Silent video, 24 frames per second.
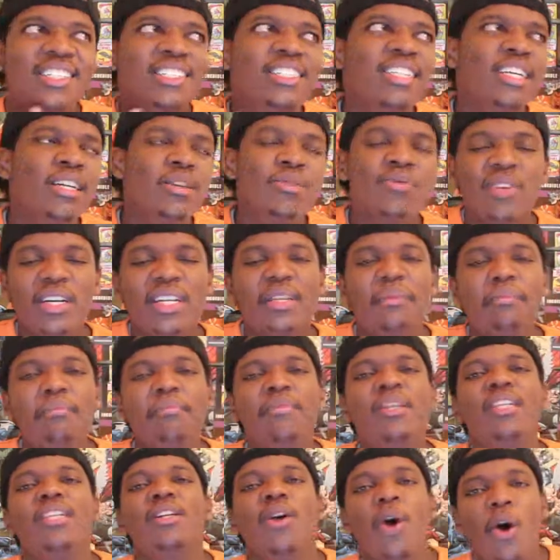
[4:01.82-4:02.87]
Didn't really
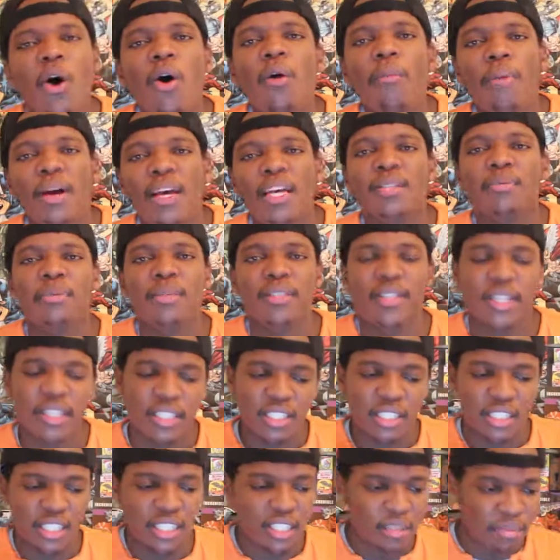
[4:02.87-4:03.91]
meet all my
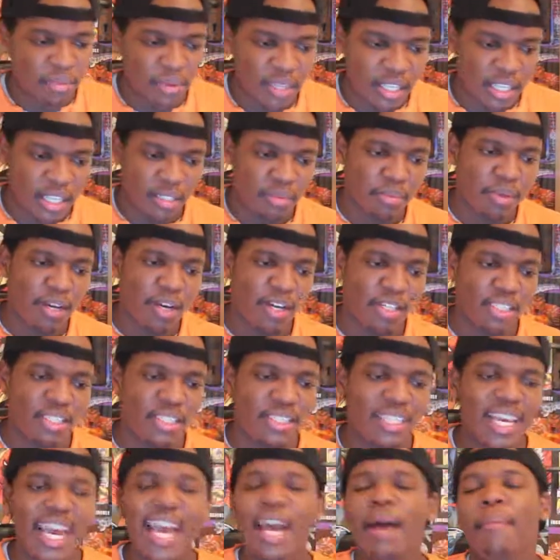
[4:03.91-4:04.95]
expectations, let's be
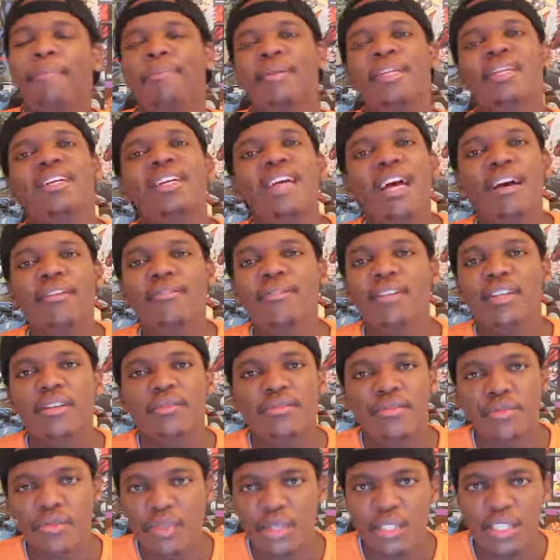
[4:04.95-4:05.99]
honest. Cap didn't have
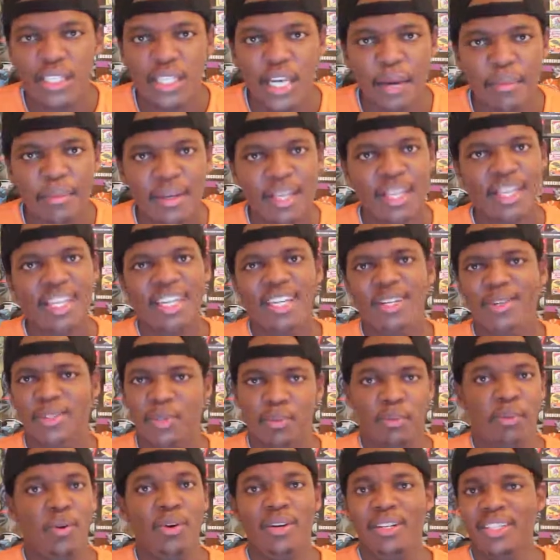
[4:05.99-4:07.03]
enough screen time. He was
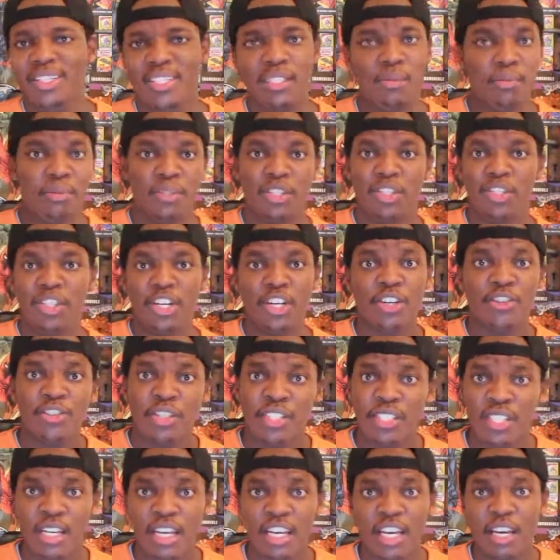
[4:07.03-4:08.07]
pulling this
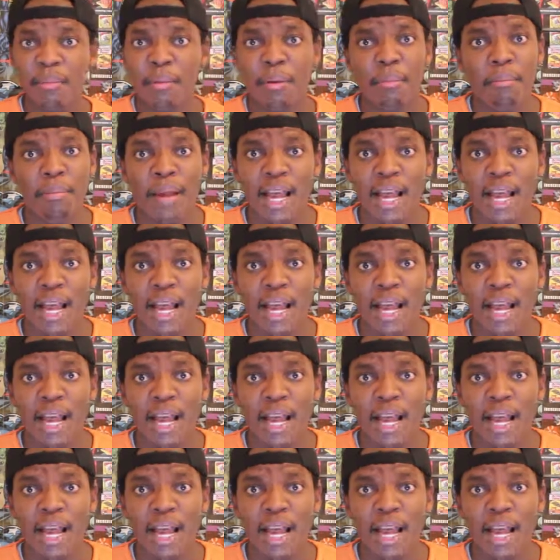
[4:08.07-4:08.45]
mysterious thing. Him and